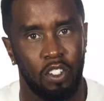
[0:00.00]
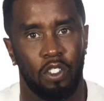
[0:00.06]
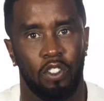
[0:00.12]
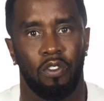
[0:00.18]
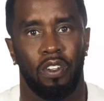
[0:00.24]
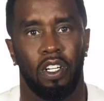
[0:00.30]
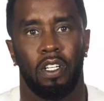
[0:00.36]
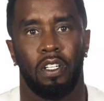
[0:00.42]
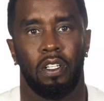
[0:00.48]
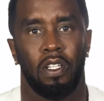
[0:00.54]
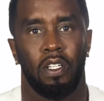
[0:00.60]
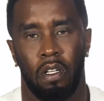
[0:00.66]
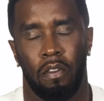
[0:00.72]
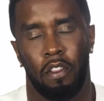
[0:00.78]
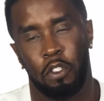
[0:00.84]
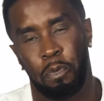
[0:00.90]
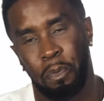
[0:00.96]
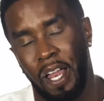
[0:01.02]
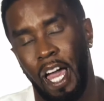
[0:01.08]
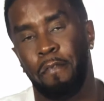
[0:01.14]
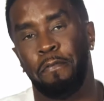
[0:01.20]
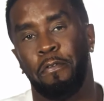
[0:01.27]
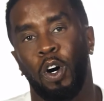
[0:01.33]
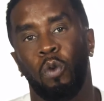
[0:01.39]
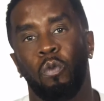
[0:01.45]
I didn't know he could stoop
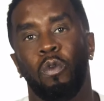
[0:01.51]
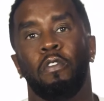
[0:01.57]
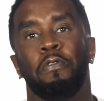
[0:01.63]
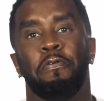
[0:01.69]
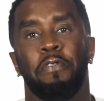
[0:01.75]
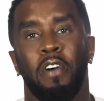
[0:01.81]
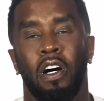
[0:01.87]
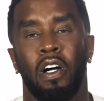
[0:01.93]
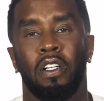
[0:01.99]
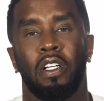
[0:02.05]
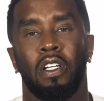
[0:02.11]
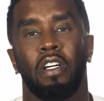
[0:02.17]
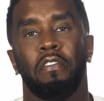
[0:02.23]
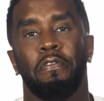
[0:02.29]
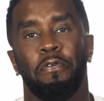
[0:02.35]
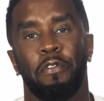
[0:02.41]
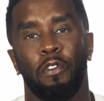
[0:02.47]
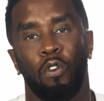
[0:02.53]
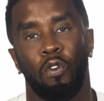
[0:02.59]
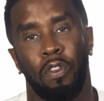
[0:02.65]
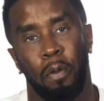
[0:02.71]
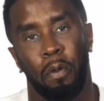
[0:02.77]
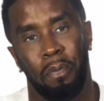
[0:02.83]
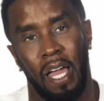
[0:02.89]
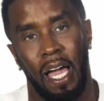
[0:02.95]
so low, Jake continued.
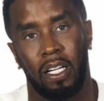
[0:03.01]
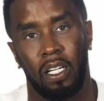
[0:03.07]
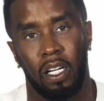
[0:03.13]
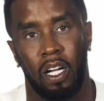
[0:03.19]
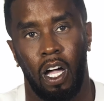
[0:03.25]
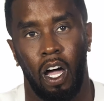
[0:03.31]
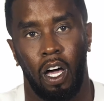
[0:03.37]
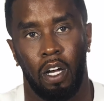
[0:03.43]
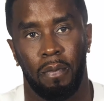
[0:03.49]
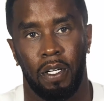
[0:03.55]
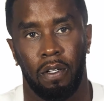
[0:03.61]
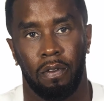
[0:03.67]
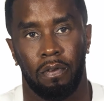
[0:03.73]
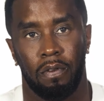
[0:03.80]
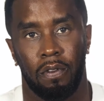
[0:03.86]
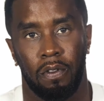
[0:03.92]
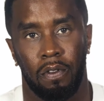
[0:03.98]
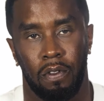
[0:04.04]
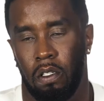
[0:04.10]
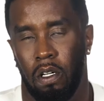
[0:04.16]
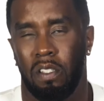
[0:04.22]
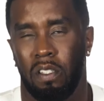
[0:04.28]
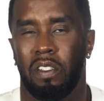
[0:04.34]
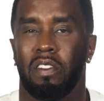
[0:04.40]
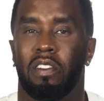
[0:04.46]
I imagine it surprised a lot
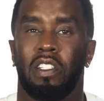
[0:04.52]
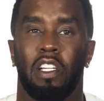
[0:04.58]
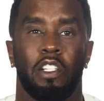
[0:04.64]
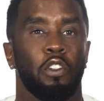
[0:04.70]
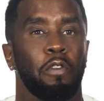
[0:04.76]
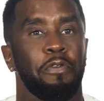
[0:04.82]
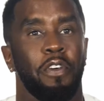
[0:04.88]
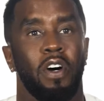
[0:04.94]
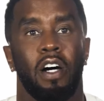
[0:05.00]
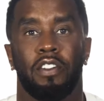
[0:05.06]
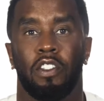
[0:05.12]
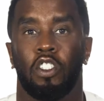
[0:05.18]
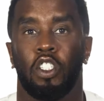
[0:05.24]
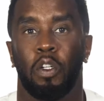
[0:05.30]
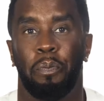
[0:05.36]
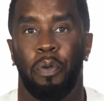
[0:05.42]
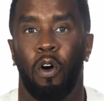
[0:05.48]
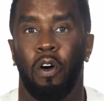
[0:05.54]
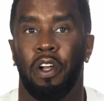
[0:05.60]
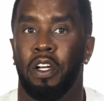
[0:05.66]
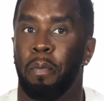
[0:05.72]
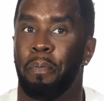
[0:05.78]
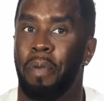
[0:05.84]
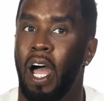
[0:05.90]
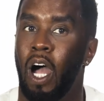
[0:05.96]
of people. I wouldn't even do a
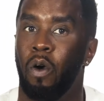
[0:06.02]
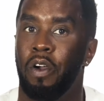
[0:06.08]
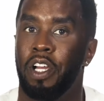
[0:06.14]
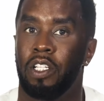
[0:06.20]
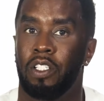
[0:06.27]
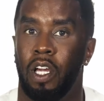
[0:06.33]
dog like